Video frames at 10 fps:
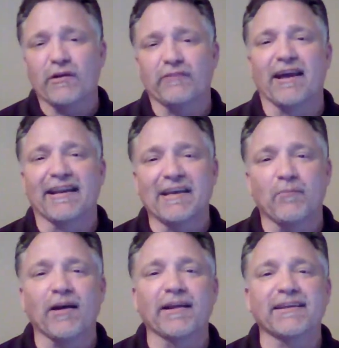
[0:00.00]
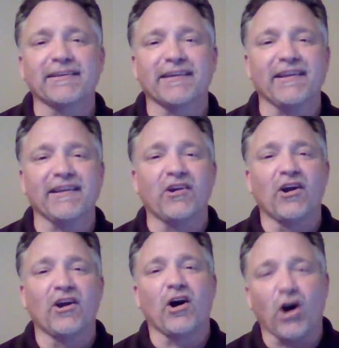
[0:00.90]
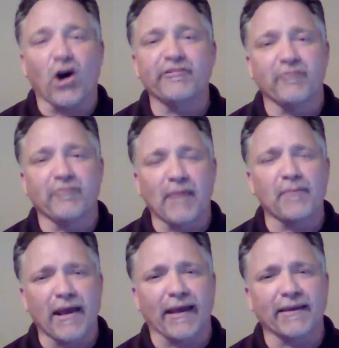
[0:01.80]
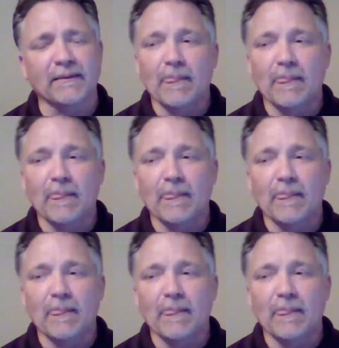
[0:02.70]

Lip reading: I've got to get Monica Taylor off of my back."